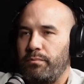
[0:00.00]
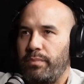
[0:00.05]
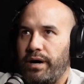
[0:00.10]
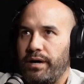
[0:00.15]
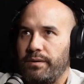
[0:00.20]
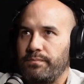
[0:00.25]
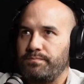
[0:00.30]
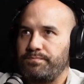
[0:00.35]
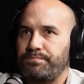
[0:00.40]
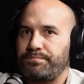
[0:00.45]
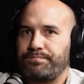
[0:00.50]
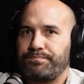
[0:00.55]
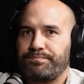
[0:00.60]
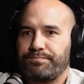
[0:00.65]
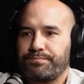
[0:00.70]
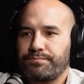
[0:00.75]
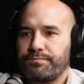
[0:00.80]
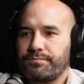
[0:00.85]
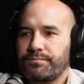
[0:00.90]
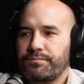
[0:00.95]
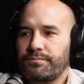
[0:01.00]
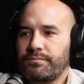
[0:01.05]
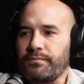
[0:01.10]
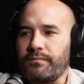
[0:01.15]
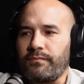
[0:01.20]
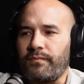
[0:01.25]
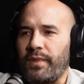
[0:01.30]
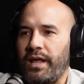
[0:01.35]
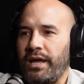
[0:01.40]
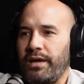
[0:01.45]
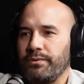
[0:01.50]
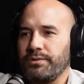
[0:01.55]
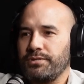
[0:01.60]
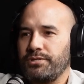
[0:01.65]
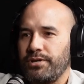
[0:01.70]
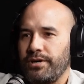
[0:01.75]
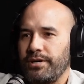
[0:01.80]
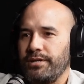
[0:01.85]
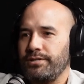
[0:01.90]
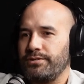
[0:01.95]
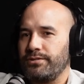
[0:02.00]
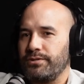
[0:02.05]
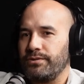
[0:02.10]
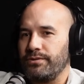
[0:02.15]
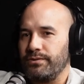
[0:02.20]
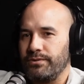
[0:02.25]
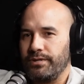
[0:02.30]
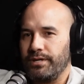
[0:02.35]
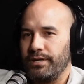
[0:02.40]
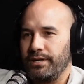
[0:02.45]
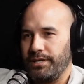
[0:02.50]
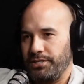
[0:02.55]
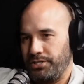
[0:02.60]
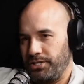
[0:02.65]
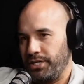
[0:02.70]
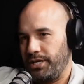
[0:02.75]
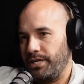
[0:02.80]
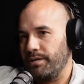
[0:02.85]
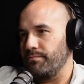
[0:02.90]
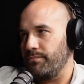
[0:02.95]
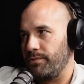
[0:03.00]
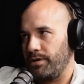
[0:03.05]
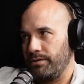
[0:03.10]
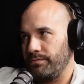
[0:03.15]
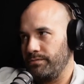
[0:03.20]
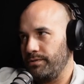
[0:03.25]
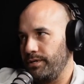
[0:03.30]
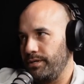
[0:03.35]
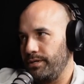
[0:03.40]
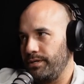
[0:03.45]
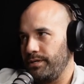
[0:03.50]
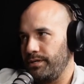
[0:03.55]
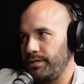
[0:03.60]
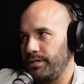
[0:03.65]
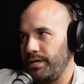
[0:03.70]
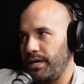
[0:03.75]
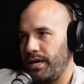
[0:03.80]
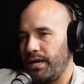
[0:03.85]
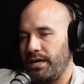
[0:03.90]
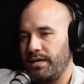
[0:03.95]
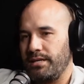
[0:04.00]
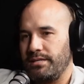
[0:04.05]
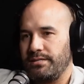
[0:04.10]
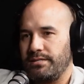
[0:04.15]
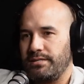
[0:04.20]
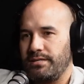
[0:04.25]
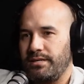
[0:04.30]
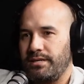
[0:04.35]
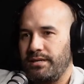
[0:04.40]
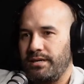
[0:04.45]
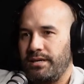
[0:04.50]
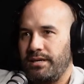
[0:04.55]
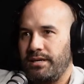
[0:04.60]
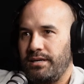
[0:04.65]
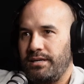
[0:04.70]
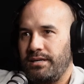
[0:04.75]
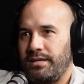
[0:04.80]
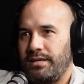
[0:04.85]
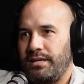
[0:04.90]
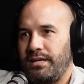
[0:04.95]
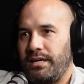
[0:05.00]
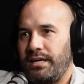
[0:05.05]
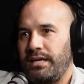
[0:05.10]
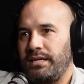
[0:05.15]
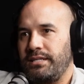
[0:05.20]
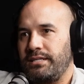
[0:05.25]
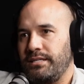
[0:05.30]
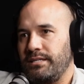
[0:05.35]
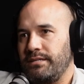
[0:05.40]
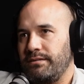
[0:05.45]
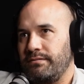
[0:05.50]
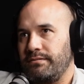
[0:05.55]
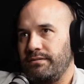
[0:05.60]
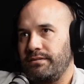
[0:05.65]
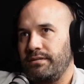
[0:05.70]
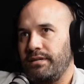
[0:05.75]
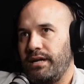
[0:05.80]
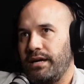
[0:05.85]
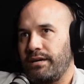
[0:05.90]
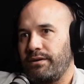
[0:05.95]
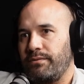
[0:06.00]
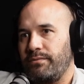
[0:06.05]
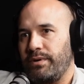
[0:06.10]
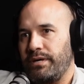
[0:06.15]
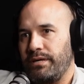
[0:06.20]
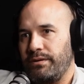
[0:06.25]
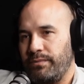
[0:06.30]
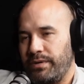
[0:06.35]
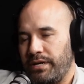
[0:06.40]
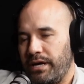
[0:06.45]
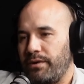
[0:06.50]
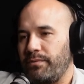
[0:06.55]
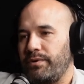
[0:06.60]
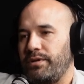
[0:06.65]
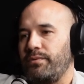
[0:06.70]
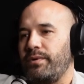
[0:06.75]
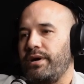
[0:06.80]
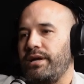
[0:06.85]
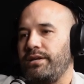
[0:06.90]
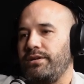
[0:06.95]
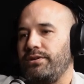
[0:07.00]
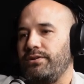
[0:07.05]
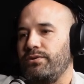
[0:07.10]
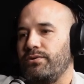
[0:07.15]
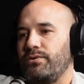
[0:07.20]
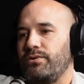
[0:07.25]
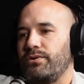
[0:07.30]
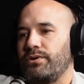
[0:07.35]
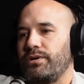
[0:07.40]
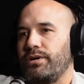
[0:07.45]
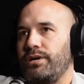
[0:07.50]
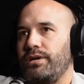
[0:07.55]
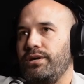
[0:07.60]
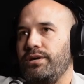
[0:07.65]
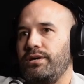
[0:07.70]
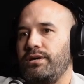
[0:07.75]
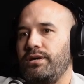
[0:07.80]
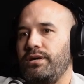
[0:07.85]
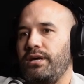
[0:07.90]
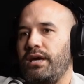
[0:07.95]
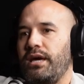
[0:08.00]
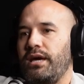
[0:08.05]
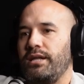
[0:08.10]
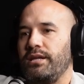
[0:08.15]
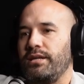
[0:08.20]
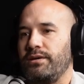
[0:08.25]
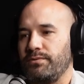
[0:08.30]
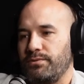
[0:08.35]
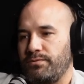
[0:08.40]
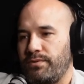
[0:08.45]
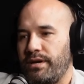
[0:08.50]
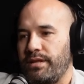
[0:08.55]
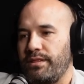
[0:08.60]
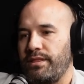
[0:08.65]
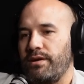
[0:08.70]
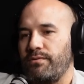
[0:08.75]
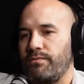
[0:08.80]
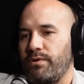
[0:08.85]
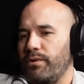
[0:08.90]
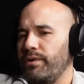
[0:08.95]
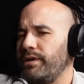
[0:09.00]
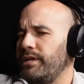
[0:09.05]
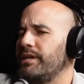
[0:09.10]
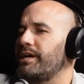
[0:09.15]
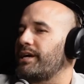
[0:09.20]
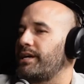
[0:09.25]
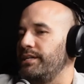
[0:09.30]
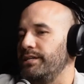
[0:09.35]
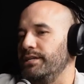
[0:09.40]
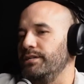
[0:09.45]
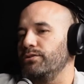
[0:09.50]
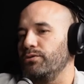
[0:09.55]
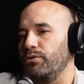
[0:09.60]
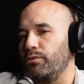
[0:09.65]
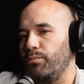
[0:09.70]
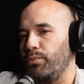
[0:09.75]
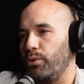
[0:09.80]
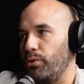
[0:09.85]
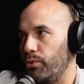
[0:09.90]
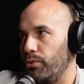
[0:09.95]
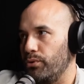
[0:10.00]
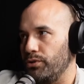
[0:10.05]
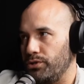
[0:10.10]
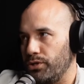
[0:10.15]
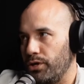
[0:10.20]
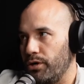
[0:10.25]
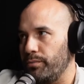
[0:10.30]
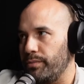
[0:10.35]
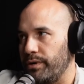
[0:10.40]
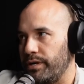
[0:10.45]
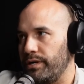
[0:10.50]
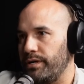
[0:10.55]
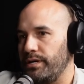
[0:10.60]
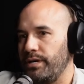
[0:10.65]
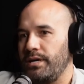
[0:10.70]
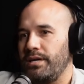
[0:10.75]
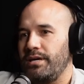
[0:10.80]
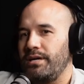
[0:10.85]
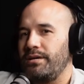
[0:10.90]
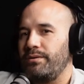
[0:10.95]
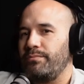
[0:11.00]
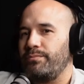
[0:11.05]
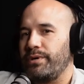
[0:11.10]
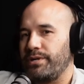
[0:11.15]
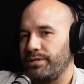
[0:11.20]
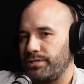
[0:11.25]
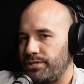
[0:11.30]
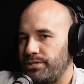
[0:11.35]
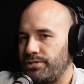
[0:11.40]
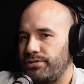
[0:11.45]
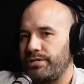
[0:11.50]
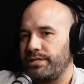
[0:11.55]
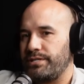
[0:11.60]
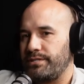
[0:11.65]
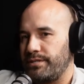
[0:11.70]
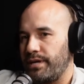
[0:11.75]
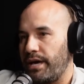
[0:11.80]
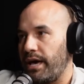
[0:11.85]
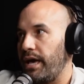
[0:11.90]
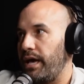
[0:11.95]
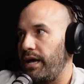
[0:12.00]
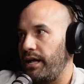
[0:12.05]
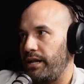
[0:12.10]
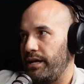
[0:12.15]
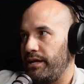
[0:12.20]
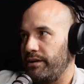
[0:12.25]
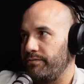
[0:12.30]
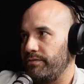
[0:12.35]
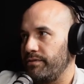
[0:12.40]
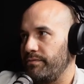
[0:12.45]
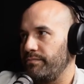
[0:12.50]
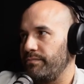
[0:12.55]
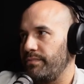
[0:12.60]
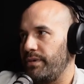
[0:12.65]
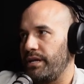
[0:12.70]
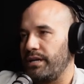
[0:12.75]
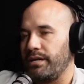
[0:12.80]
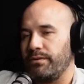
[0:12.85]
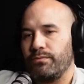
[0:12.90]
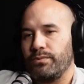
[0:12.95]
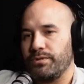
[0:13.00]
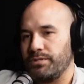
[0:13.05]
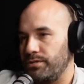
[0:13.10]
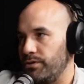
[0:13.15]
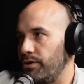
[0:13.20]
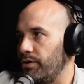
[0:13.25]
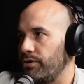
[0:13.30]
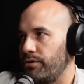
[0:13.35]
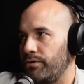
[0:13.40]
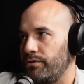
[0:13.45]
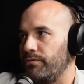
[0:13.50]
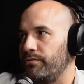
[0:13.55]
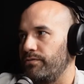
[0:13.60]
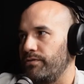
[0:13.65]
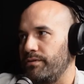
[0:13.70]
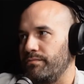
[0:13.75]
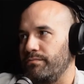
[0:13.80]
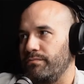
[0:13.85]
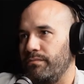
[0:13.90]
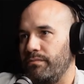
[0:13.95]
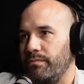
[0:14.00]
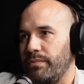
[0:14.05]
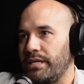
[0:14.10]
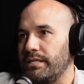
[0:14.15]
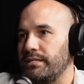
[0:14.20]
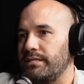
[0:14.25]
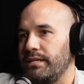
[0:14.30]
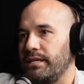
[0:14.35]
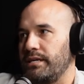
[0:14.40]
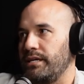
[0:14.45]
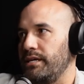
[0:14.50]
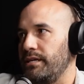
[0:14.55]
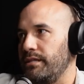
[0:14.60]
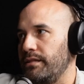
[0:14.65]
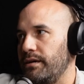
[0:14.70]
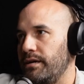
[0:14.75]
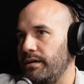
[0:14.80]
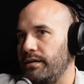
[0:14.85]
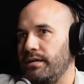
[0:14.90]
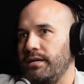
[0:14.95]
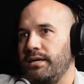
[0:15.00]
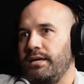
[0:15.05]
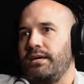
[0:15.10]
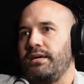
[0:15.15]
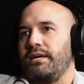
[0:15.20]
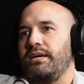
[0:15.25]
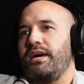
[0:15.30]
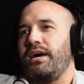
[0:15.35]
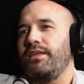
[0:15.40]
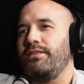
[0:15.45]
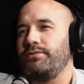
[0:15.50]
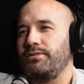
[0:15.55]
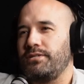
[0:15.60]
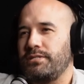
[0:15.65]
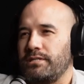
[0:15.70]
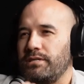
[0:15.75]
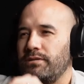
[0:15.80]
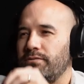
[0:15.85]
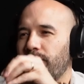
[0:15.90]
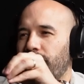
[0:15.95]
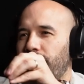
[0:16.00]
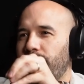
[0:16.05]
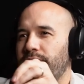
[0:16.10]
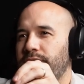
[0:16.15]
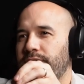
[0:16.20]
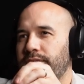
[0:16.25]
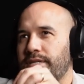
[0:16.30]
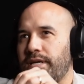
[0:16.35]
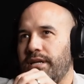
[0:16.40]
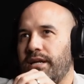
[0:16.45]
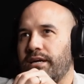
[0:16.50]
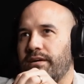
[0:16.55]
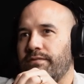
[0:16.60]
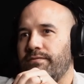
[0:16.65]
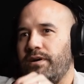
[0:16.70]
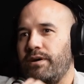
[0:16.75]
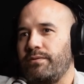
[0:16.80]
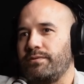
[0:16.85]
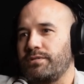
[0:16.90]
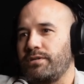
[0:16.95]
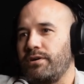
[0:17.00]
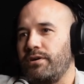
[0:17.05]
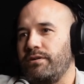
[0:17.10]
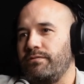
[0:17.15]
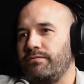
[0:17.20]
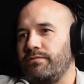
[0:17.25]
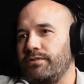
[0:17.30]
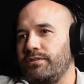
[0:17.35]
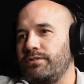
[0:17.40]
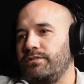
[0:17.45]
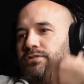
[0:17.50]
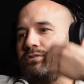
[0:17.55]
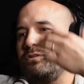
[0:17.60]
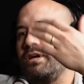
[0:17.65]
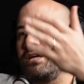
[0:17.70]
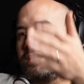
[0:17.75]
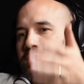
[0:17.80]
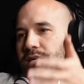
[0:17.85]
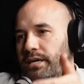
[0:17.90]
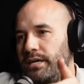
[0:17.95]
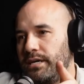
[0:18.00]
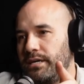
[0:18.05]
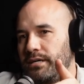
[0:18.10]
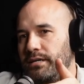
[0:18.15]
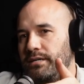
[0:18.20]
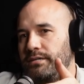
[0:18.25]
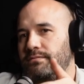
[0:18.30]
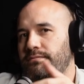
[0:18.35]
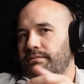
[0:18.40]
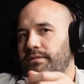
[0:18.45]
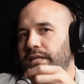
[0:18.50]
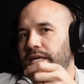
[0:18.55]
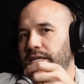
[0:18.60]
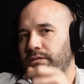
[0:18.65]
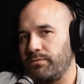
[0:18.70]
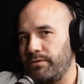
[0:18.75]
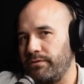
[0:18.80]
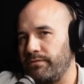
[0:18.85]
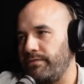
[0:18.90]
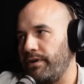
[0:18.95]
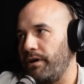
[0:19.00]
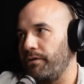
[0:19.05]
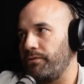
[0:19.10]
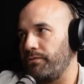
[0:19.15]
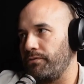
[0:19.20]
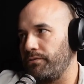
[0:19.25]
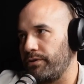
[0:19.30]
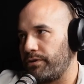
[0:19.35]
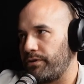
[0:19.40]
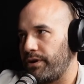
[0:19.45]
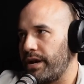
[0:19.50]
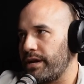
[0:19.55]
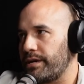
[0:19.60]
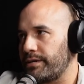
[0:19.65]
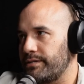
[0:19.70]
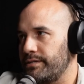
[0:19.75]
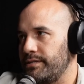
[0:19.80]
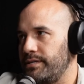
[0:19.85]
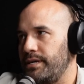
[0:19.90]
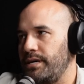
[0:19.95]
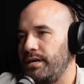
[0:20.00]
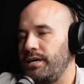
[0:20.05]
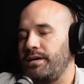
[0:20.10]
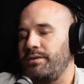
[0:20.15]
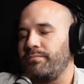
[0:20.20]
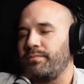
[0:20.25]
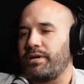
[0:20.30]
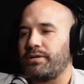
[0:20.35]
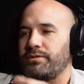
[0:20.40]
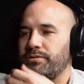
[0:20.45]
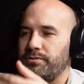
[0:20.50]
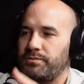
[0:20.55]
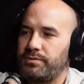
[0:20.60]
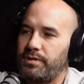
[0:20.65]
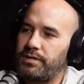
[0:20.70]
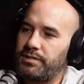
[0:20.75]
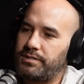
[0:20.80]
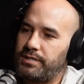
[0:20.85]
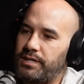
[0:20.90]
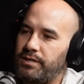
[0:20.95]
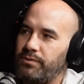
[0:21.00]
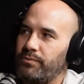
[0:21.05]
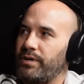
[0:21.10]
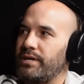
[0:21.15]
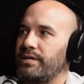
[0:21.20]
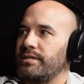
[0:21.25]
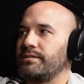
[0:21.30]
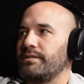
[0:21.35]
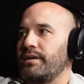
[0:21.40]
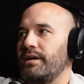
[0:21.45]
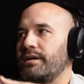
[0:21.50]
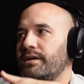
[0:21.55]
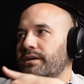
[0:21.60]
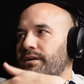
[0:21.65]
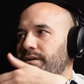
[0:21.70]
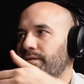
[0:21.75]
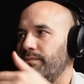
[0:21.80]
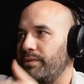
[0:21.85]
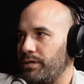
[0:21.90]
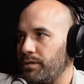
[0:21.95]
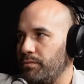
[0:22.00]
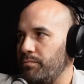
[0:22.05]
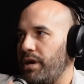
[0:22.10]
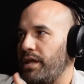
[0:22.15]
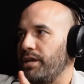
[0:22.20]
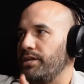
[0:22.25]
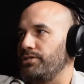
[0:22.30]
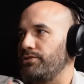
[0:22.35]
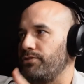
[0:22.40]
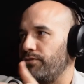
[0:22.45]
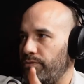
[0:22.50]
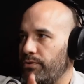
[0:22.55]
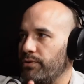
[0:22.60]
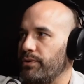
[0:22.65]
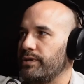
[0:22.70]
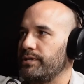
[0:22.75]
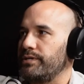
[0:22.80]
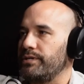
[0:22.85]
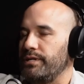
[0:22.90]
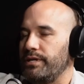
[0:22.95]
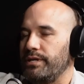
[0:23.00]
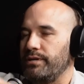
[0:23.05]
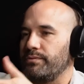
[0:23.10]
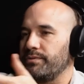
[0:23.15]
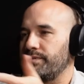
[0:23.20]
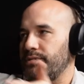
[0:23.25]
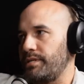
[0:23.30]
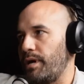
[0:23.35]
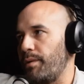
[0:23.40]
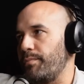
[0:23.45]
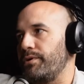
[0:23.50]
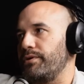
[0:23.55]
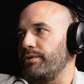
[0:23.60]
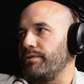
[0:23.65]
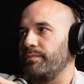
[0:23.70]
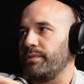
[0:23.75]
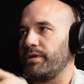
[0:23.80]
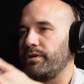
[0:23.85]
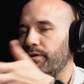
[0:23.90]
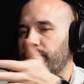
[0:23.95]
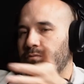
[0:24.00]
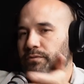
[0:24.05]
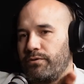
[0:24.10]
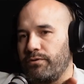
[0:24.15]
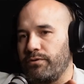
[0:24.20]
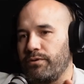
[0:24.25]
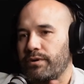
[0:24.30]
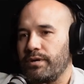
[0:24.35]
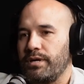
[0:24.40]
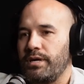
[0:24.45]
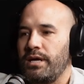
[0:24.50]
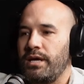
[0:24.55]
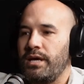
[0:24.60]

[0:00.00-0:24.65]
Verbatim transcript: But he was trying to do a GM role and he didn't like we when I went away to New York and he was running that role and like he didn't do a poor job at it, but it stressed the hell out of him and it was not good for him mentally either and they're just little things that, like, if I was going for a year, things would have fell through the cracks. Because it was only 10 weeks, like, we could manage through it. And then it was summer and we got through it.